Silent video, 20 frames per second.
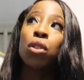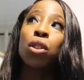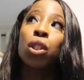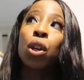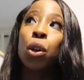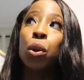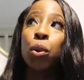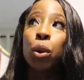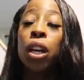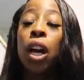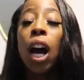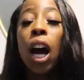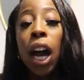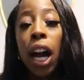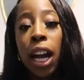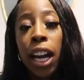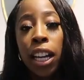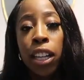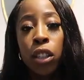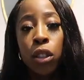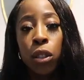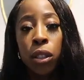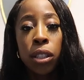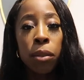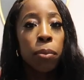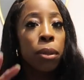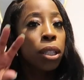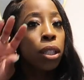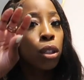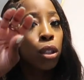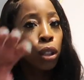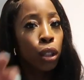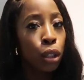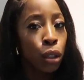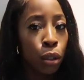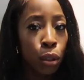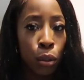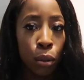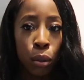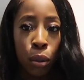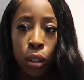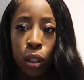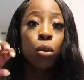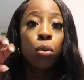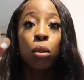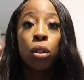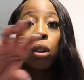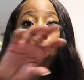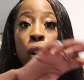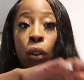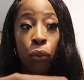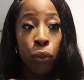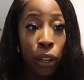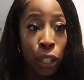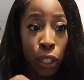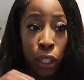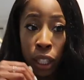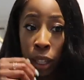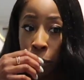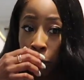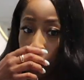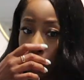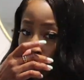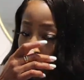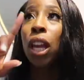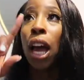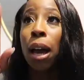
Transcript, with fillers: So I used to be the glue to a lot of friendships.